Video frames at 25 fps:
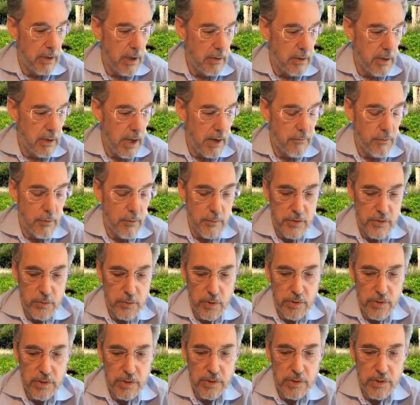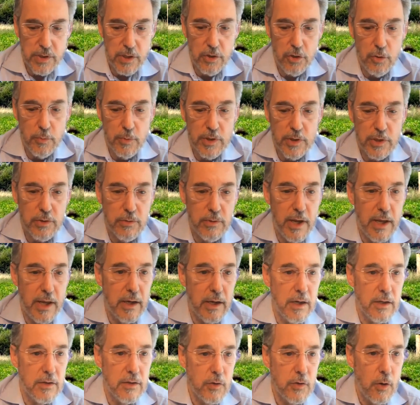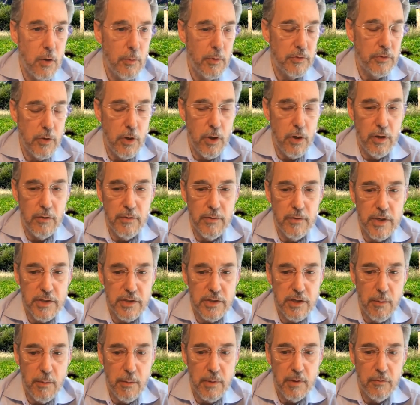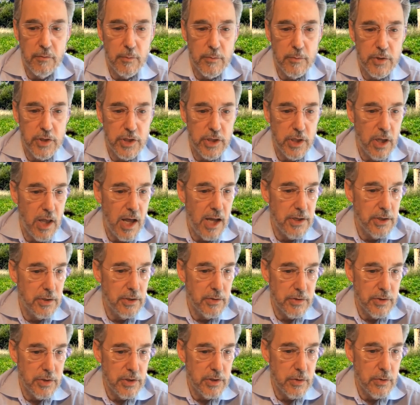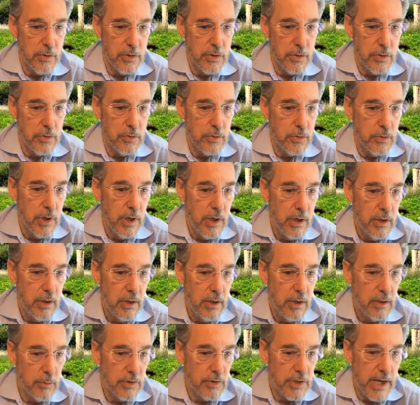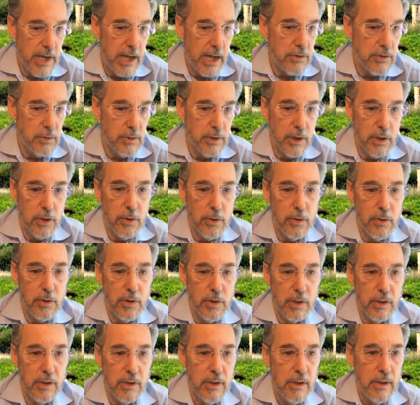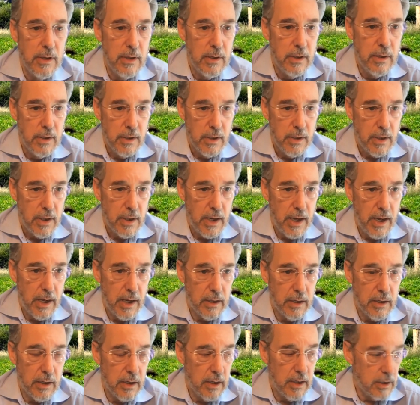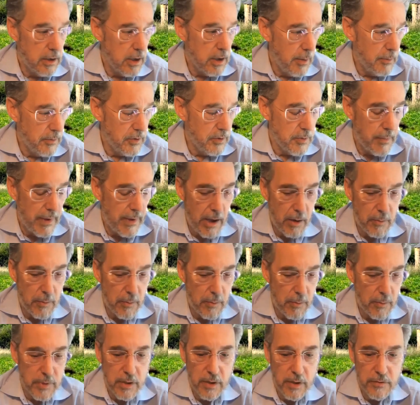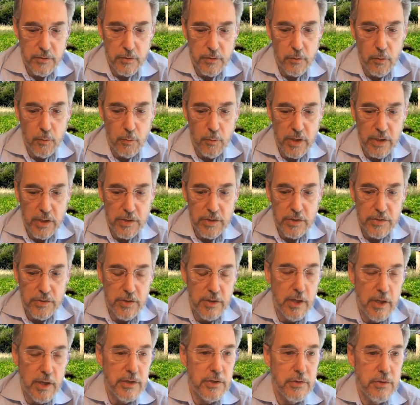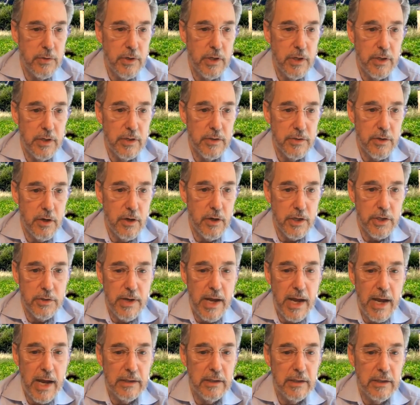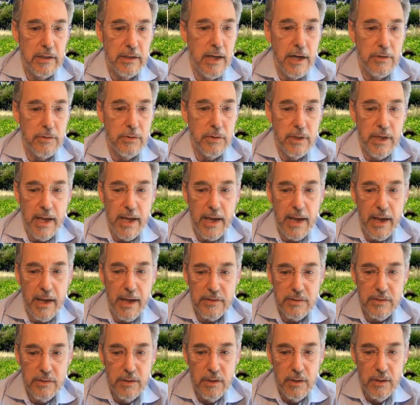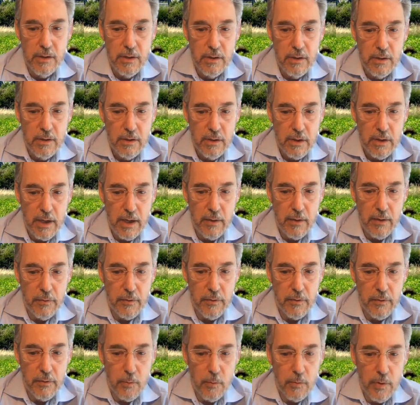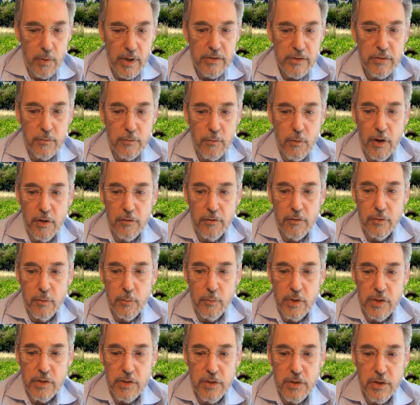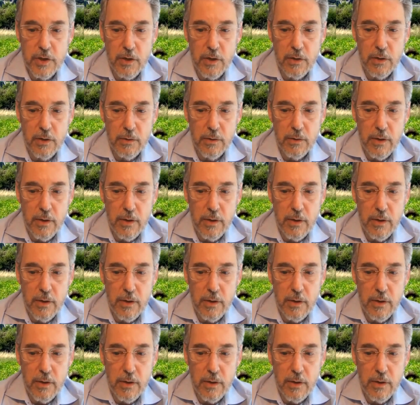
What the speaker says: not from sources that humans created. It's almost all of it is coming from geological CO2 that was naturally occurring. And it comes about because the Norwegians and the Australians are extracting natural gas, and the reservoirs from which they're